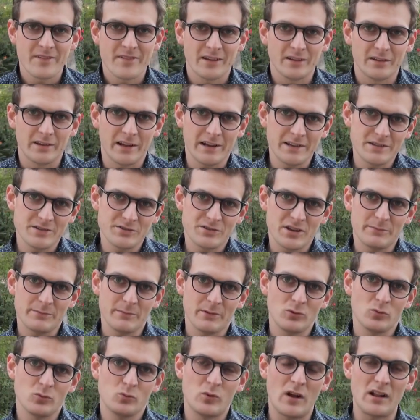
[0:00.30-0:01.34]
Ladies and
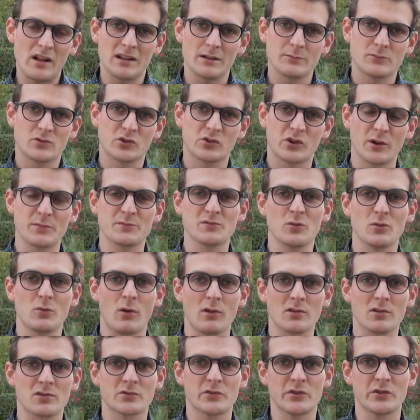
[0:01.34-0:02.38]
gentlemen, welcome to Crypto
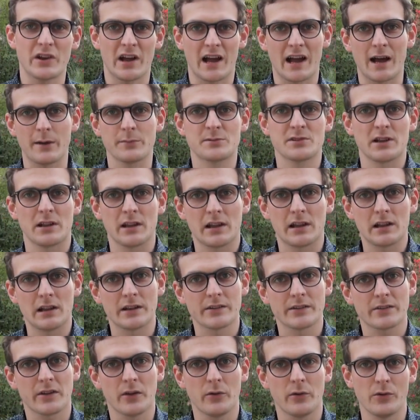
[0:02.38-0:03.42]
Wall Street. I'm Charlie
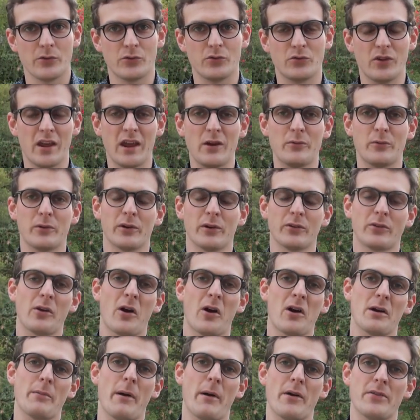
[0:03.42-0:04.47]
Klosko, and today we're going to
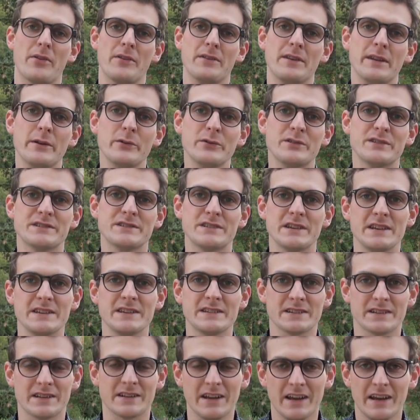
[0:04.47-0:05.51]
talk about the new
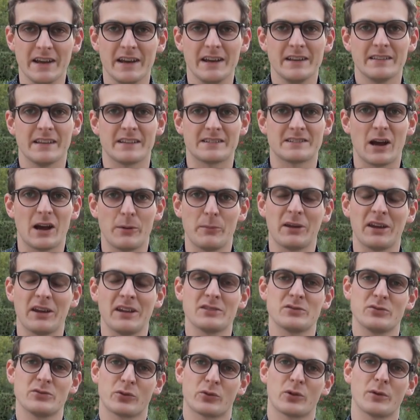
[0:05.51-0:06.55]
season that's coming
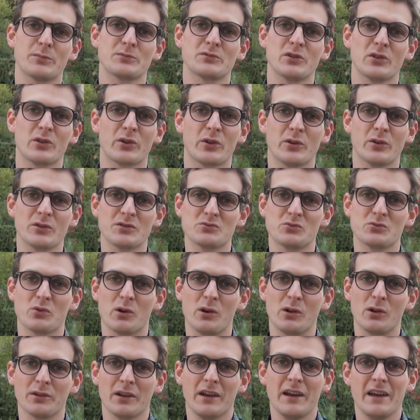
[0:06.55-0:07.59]
into the cryptocurrency
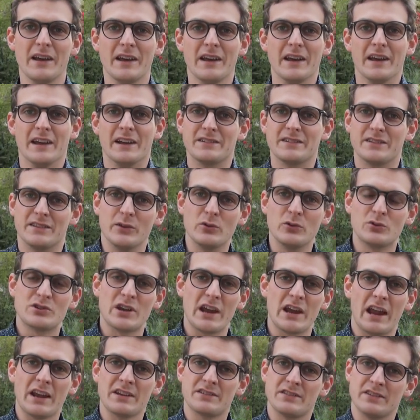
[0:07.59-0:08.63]
world. It's the new
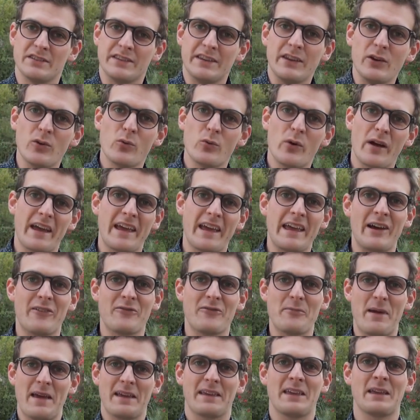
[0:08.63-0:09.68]
change, the new way
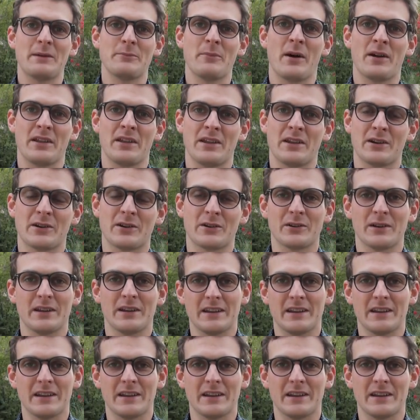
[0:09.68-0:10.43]
of making money here.